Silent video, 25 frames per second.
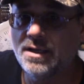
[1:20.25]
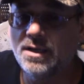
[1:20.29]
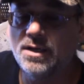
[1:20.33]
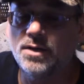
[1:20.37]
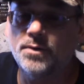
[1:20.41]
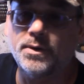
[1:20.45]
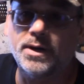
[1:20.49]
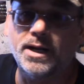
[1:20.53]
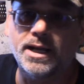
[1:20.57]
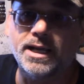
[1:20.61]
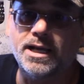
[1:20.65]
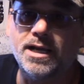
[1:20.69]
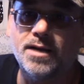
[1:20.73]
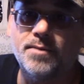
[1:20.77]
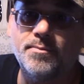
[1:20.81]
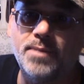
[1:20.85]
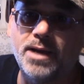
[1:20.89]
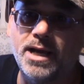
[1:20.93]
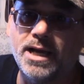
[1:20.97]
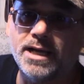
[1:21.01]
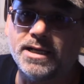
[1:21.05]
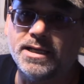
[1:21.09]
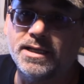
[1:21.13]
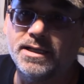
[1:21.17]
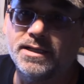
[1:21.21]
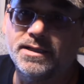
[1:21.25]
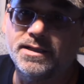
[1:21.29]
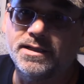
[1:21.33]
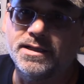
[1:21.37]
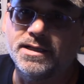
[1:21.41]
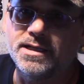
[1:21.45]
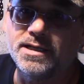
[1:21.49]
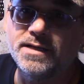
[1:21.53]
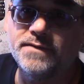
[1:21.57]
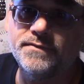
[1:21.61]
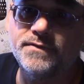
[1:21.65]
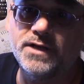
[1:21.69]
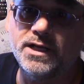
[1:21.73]
when I come back in in the
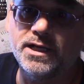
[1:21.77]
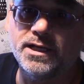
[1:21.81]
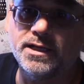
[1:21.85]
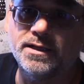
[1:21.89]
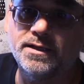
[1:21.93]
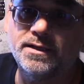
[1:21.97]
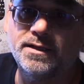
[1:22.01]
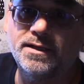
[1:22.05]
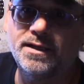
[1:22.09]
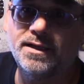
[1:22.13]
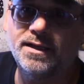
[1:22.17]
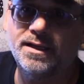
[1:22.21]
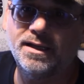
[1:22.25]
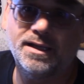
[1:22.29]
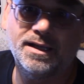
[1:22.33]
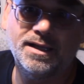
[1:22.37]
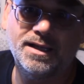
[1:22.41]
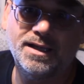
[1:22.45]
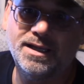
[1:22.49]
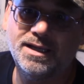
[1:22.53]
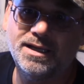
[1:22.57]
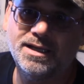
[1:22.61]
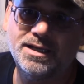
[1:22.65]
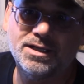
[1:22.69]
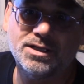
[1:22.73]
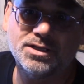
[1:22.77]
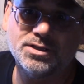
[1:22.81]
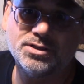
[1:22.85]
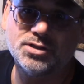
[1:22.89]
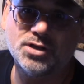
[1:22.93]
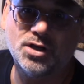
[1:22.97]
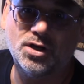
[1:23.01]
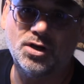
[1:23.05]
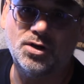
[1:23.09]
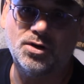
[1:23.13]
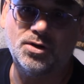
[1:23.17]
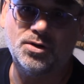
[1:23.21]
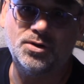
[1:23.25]
evening.
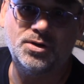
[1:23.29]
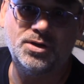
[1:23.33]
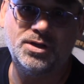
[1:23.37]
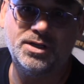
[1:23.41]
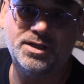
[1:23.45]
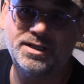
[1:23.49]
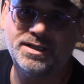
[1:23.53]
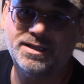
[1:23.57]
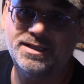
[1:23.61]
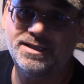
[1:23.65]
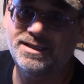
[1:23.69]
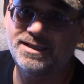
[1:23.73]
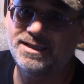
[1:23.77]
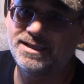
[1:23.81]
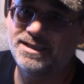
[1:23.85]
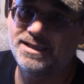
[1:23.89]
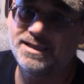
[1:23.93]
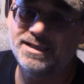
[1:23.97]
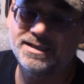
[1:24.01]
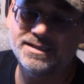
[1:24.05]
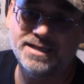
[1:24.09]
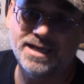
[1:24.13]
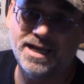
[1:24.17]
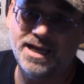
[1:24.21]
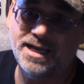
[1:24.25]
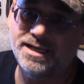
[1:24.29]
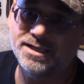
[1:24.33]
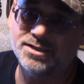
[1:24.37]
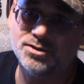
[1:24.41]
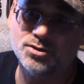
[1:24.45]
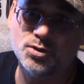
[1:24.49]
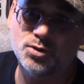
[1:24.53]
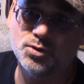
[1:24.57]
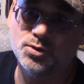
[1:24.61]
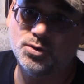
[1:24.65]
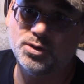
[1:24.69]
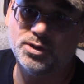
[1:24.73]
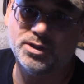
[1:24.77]
So yeah, it's
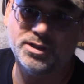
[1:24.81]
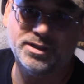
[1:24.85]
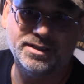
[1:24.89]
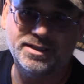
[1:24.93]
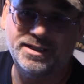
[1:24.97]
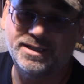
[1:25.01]
cool.